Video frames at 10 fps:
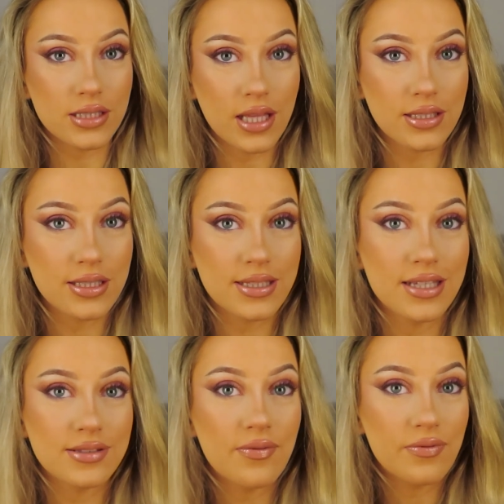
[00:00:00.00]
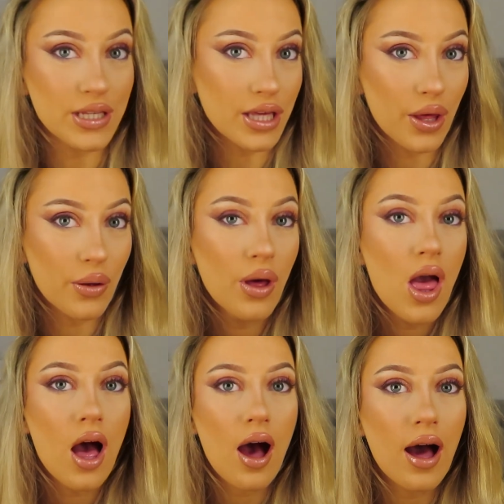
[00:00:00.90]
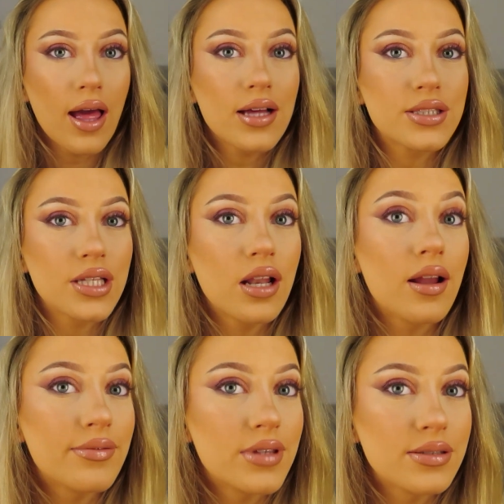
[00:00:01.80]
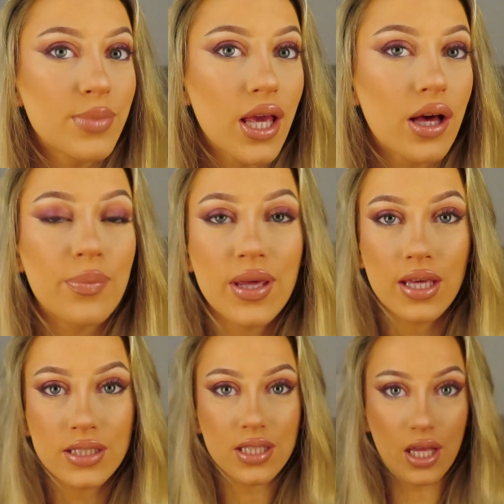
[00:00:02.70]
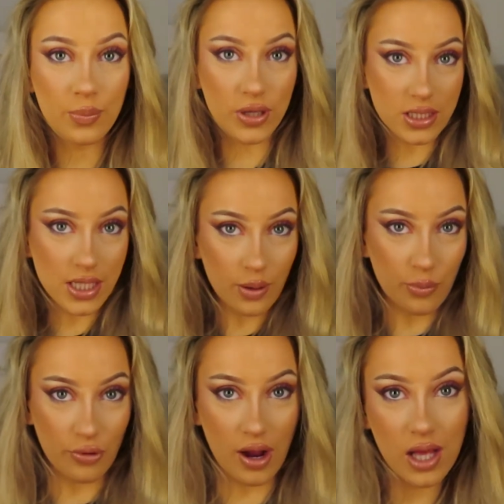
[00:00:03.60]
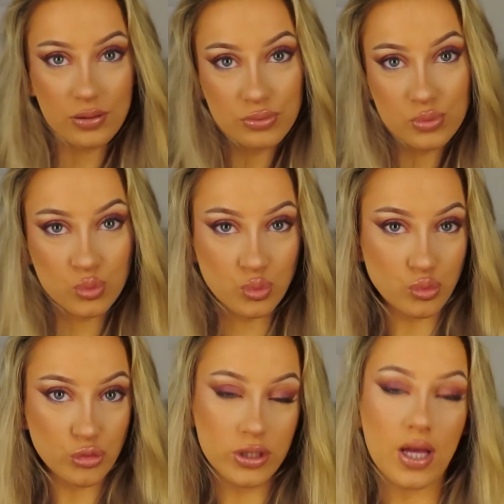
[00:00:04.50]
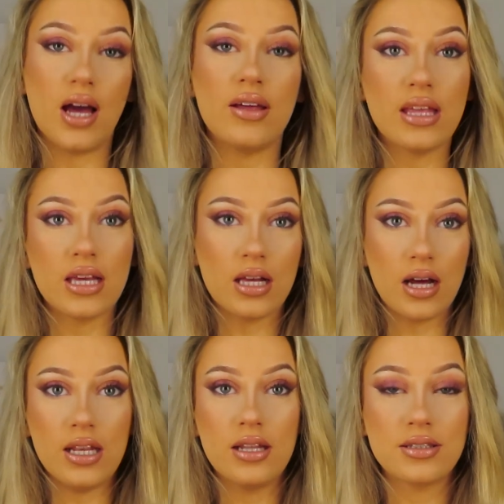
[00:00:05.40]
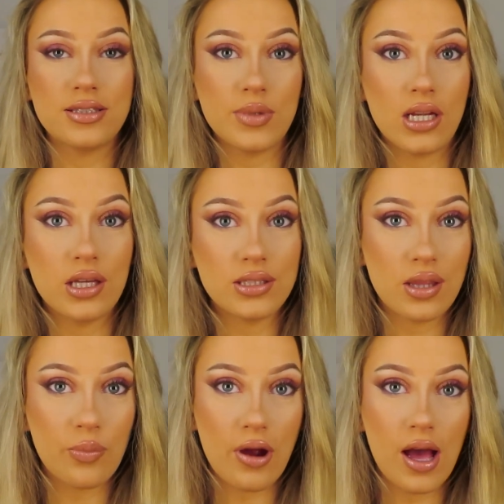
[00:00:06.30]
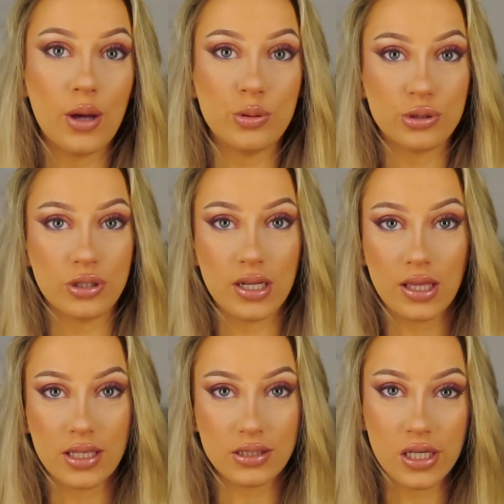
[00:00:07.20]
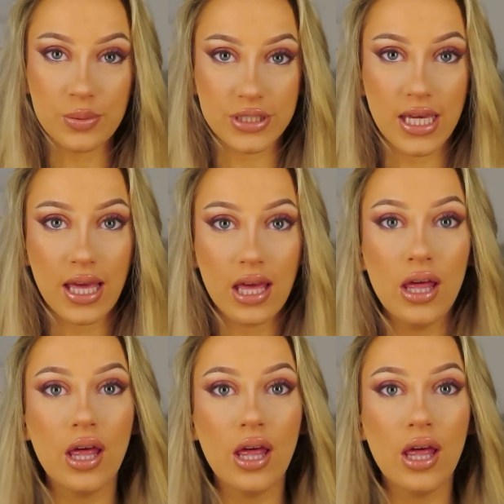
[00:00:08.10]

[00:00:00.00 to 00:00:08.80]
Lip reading: the end of today's video. I actually love this makeup. It is like a B-Tech Brat. I think it kind of looks similar to the Brat I was trying to interpretate,